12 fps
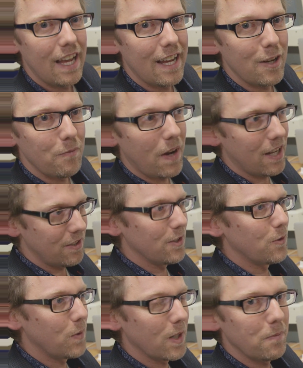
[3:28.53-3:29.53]
and
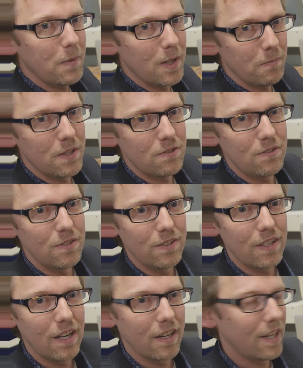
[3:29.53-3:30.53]
other work by my
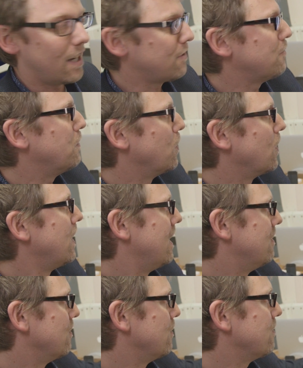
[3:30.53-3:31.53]
student Claire Cashmore
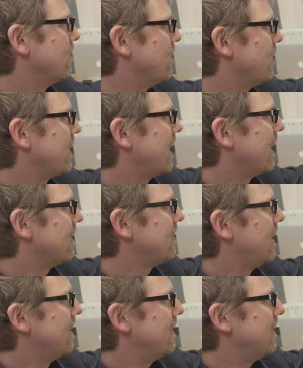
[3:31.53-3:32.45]
is also looking at